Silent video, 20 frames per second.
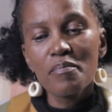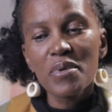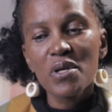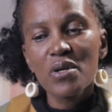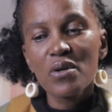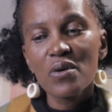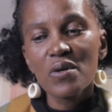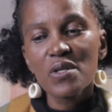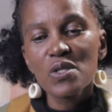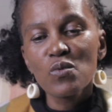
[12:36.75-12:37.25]

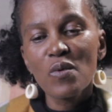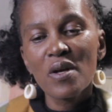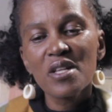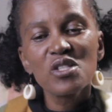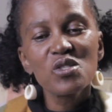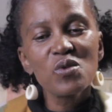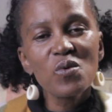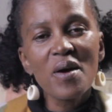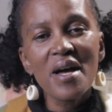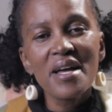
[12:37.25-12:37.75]
because
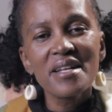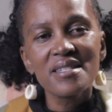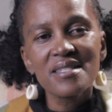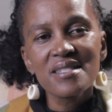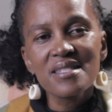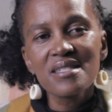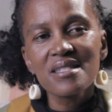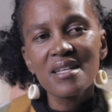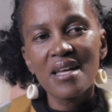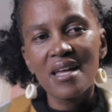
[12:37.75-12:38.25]
once you
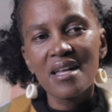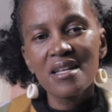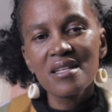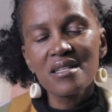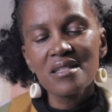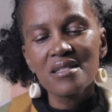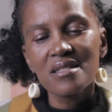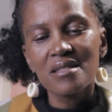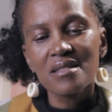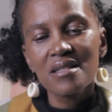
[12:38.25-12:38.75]

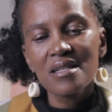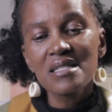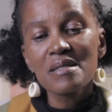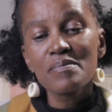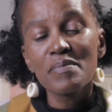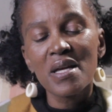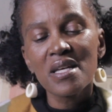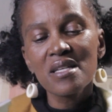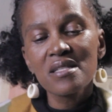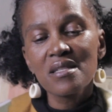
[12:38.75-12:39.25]
understand the
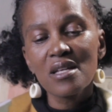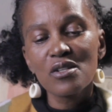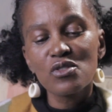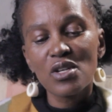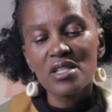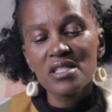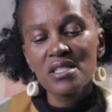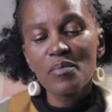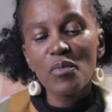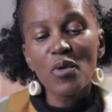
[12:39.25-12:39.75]
space
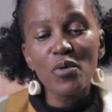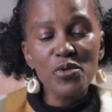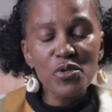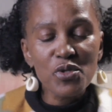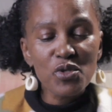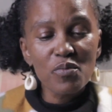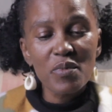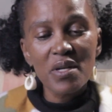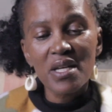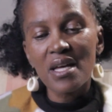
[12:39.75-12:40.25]
that you're
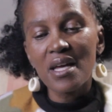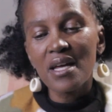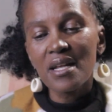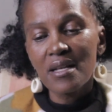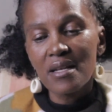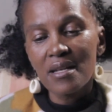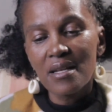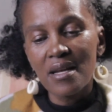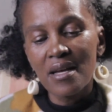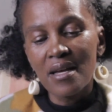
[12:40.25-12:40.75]
supposed to be
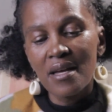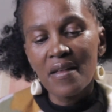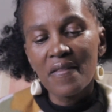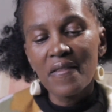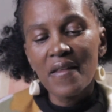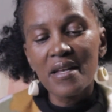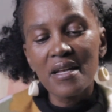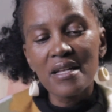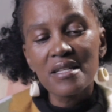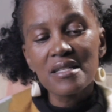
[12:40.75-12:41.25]
in,
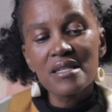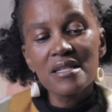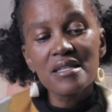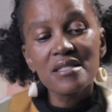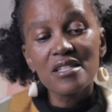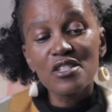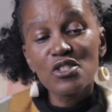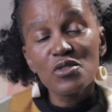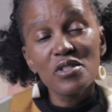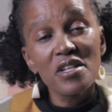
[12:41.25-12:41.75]
then it's
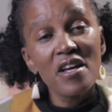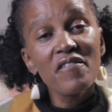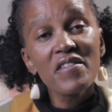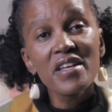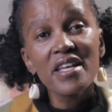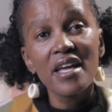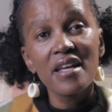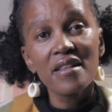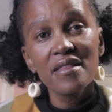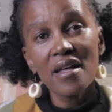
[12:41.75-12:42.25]
easy to
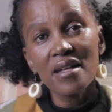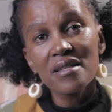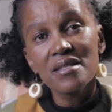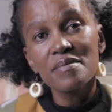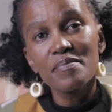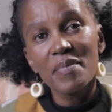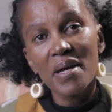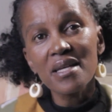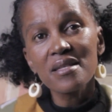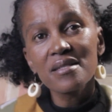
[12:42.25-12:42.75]
navigate
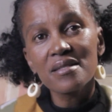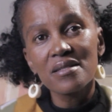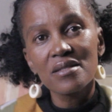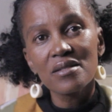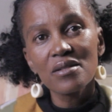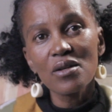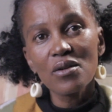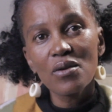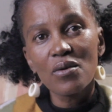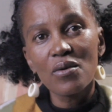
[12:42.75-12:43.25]
that space,